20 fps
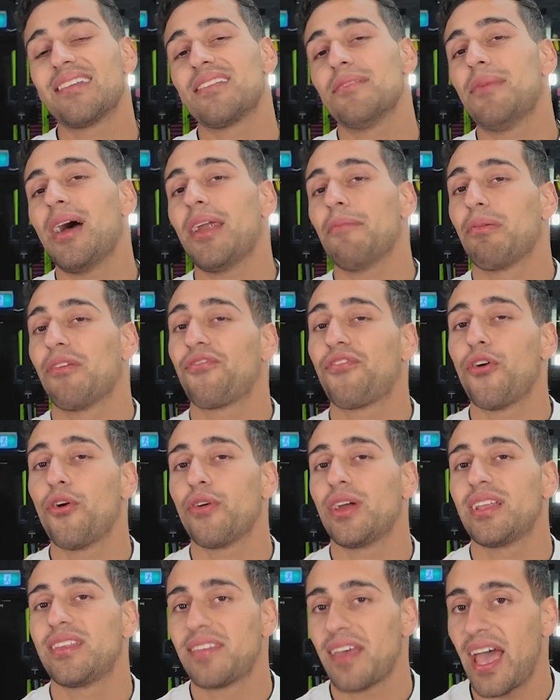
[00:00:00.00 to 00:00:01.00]
Doesn't matter
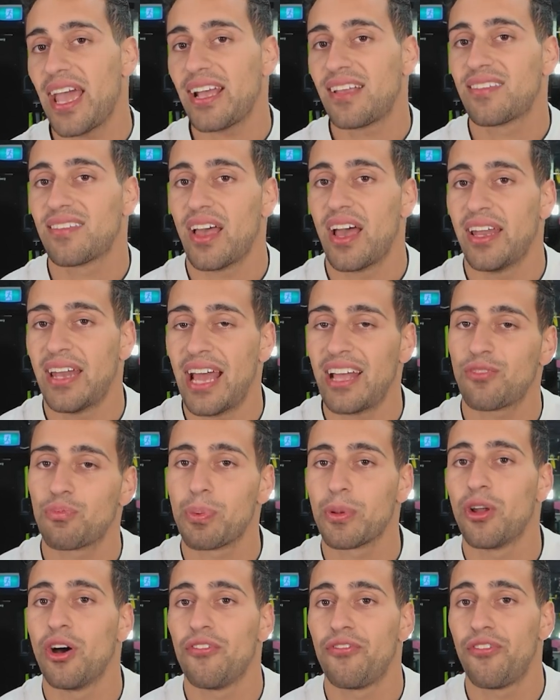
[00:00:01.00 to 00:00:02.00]
before he takes an
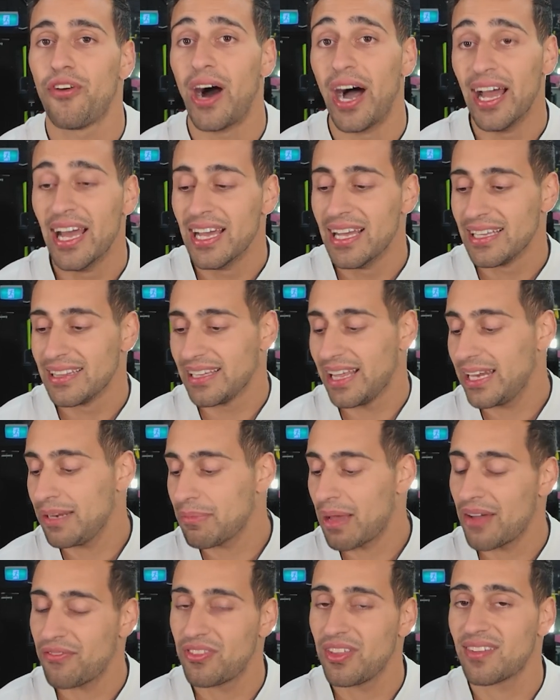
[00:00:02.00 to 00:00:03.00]
Aspinall fight. Let
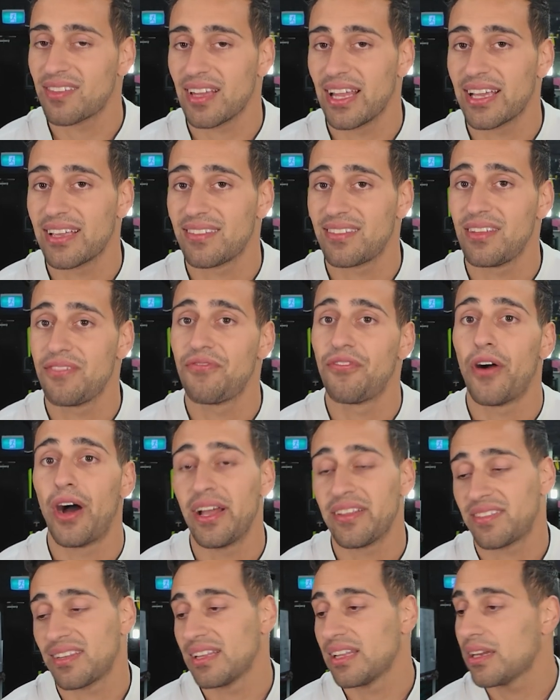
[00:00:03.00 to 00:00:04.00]
him have this legacy
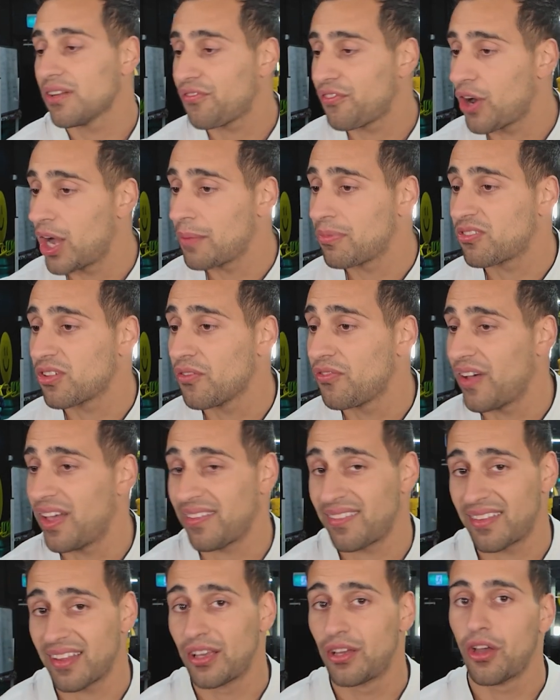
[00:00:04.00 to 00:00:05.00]
fight, solidify himself
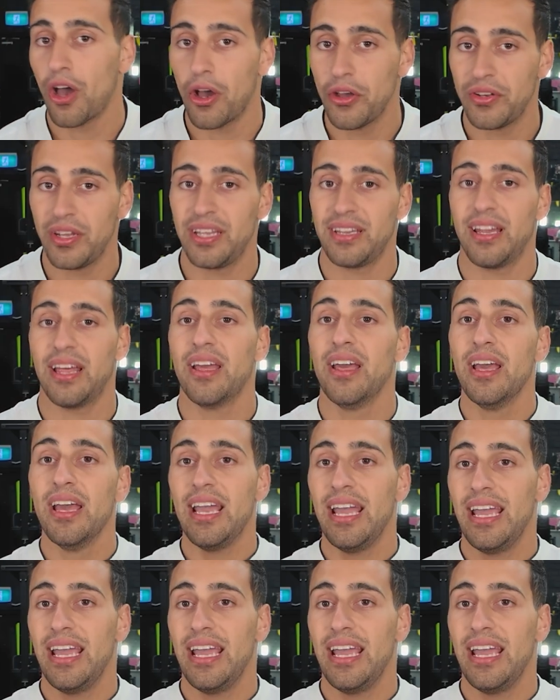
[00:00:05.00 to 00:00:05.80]
as the GOAT in the